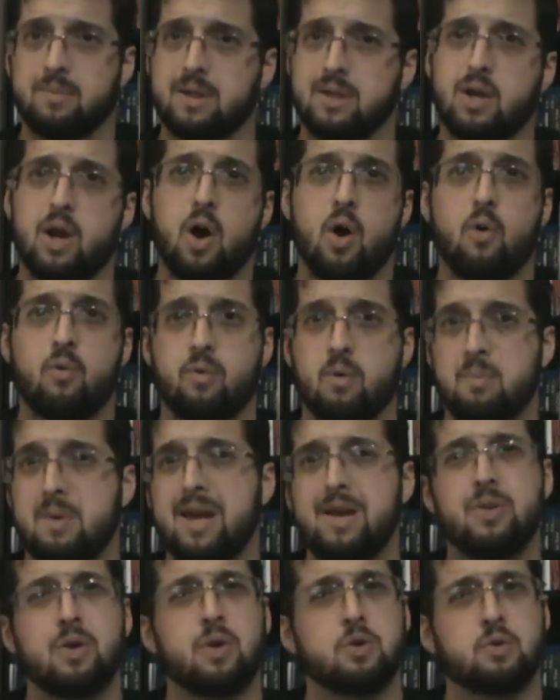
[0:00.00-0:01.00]
You know, for
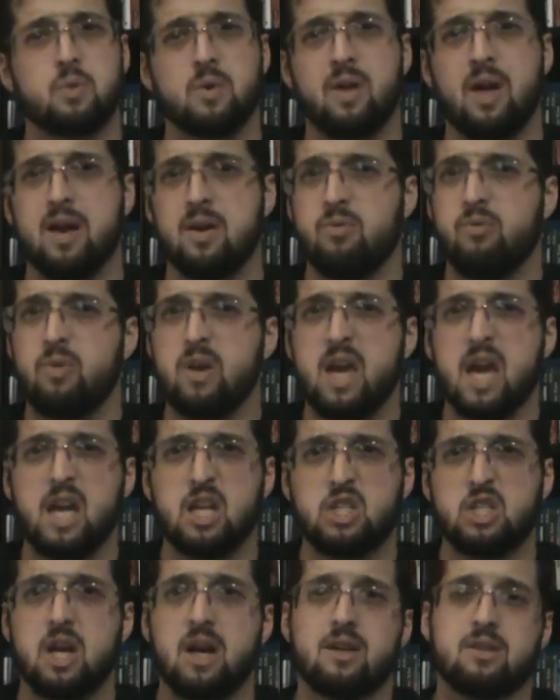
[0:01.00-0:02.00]
me, those were like
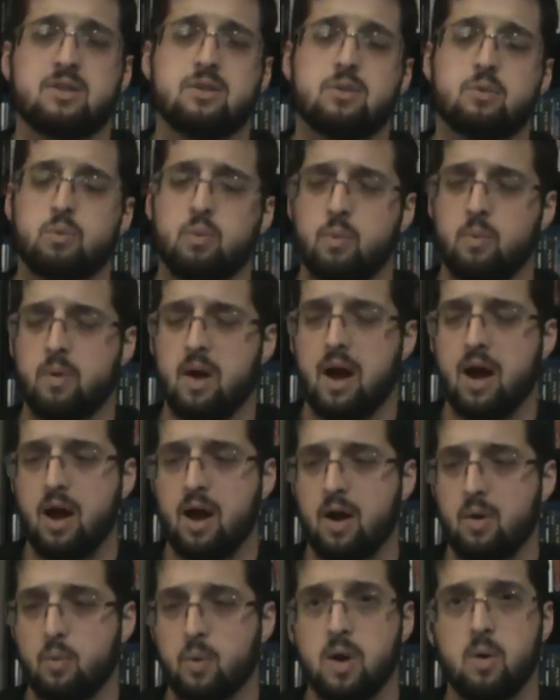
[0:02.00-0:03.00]
VHS
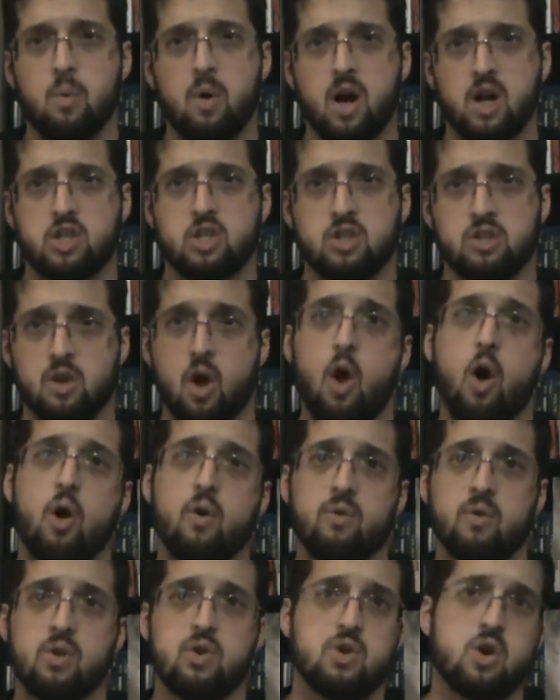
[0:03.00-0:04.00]
rewatches
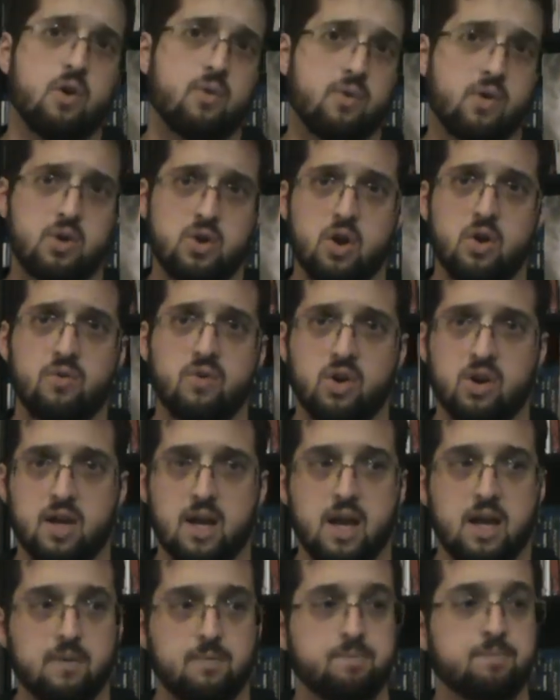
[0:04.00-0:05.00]
over and over and over
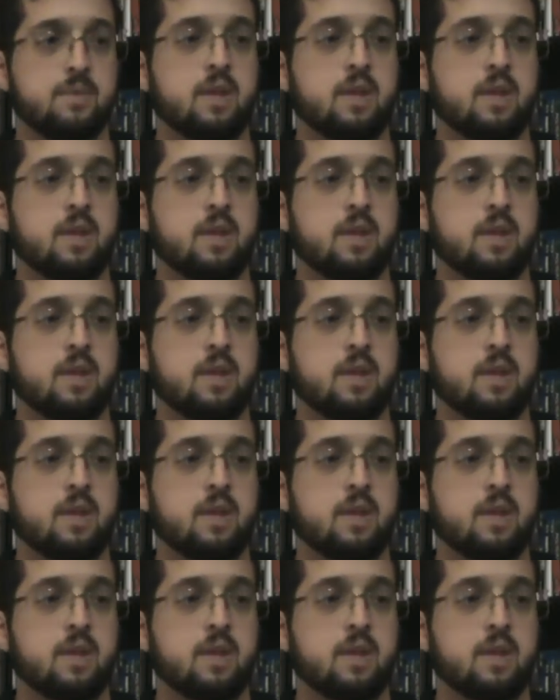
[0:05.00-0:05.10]
again.